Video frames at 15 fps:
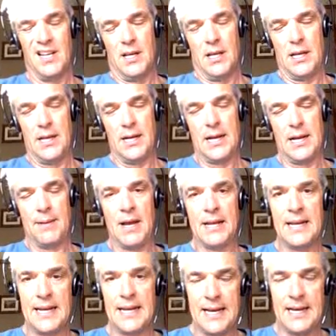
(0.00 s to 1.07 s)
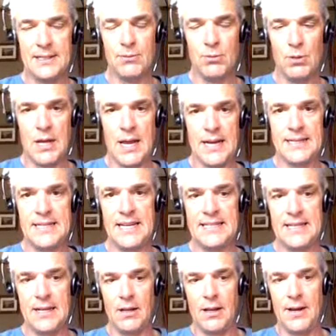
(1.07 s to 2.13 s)
And I'm not going to get into a lot of
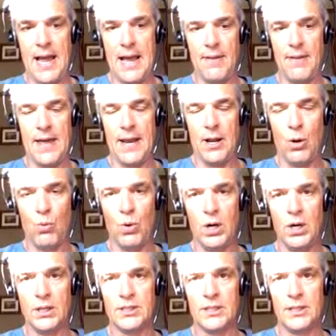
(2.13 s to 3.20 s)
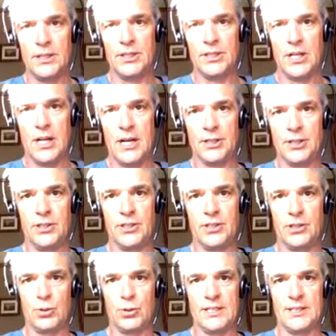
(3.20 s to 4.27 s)
detail on how that all works. I just got to
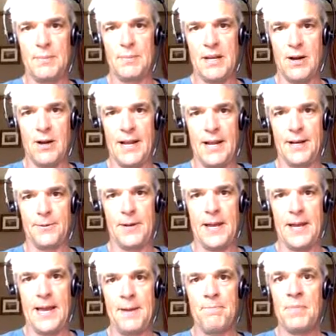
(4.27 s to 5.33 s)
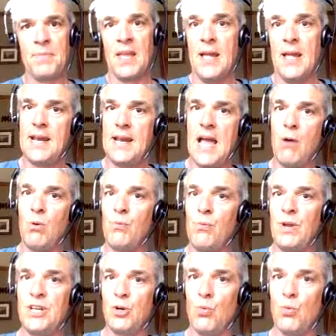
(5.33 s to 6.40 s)
Trust me on it, okay? Now when we
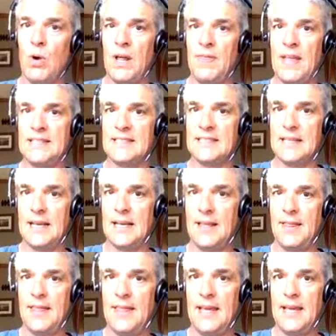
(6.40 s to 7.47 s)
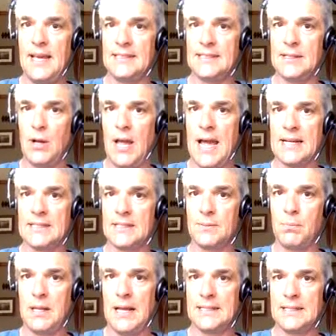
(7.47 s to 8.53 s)
do one that's this, x
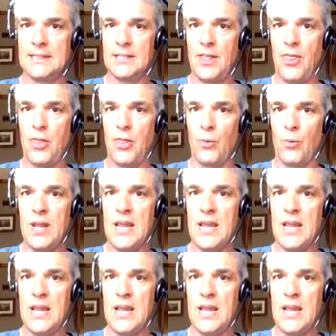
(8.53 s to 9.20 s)
plus 3